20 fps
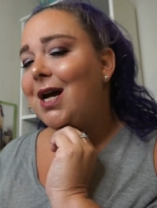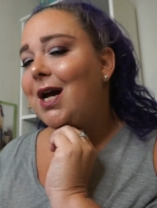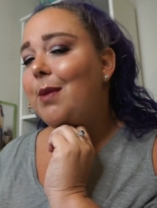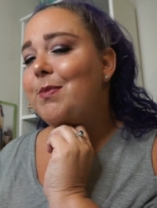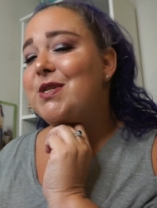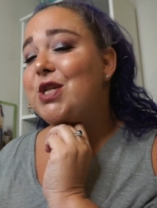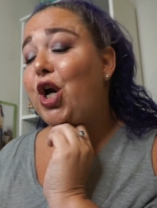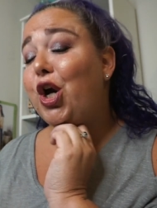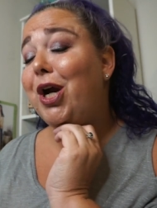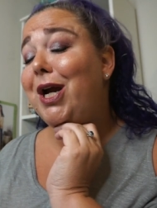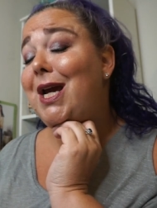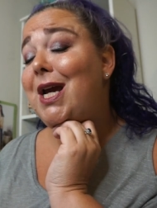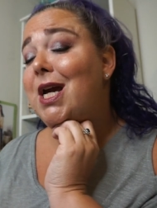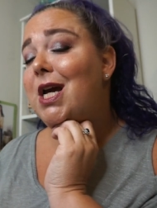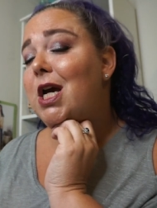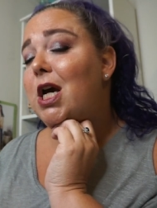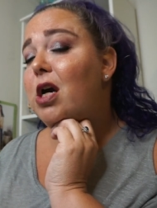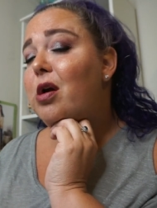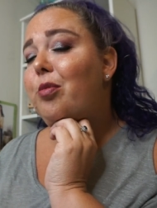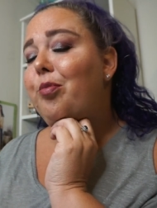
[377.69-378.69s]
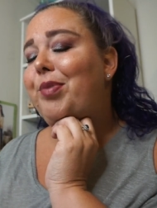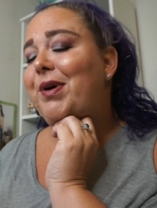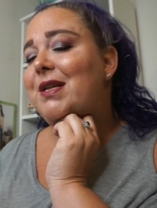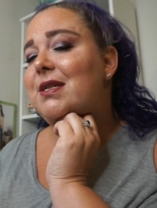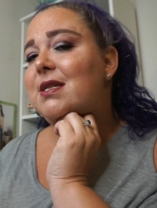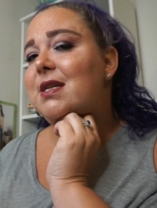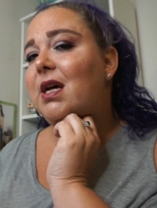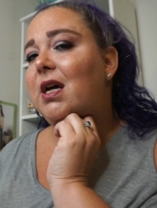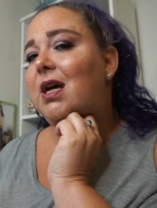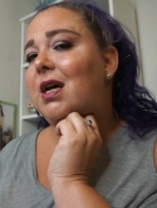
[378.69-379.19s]
I'm sorry,
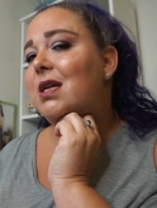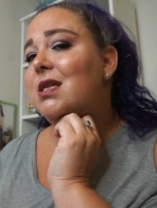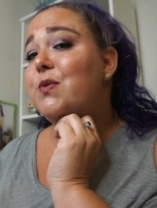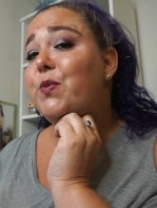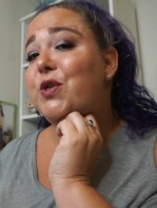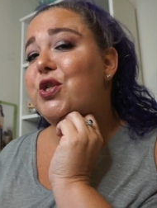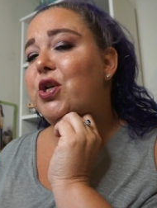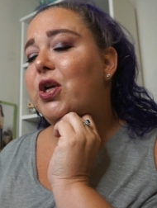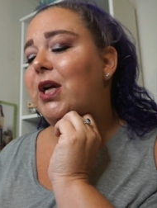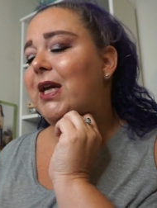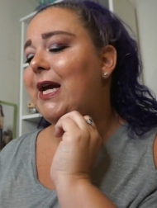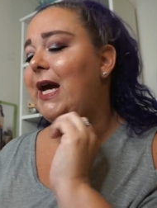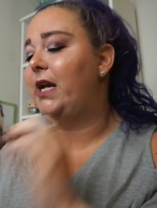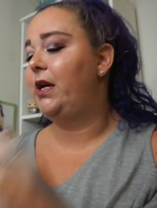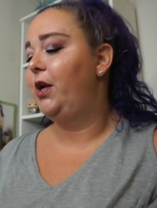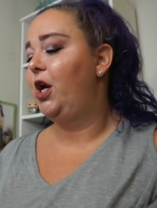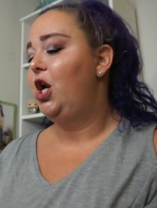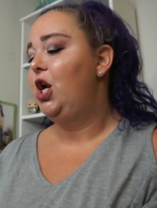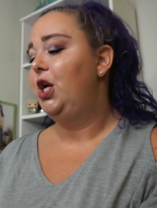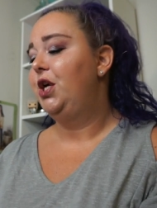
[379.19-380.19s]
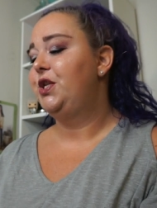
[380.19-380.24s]
but it's what you're gonna get.